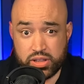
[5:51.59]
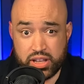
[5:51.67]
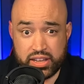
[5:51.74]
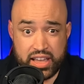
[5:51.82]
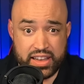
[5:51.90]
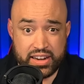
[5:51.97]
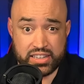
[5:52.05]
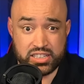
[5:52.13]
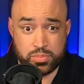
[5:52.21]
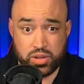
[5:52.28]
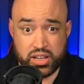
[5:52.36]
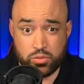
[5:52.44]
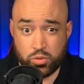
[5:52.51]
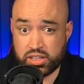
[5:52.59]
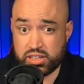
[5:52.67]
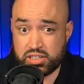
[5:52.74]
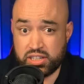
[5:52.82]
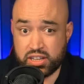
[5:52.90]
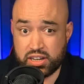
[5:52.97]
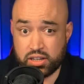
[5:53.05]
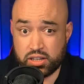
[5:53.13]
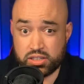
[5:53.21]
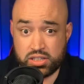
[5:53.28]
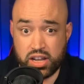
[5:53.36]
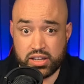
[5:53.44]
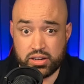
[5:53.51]
when they can't explain what they see at a
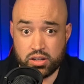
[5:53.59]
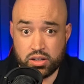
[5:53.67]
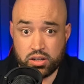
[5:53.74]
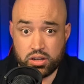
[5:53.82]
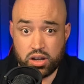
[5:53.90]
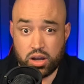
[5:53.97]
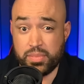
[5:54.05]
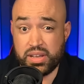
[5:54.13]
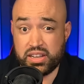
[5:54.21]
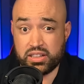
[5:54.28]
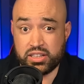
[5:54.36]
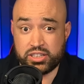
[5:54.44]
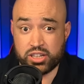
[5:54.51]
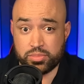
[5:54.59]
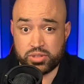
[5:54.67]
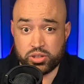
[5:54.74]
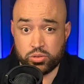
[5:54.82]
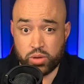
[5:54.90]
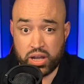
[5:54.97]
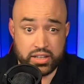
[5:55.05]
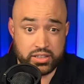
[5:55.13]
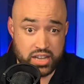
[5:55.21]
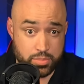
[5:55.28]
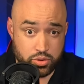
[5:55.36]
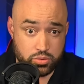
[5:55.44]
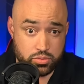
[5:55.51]
site, immediately jump to a
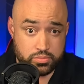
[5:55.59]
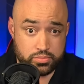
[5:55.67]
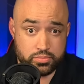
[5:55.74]
temple.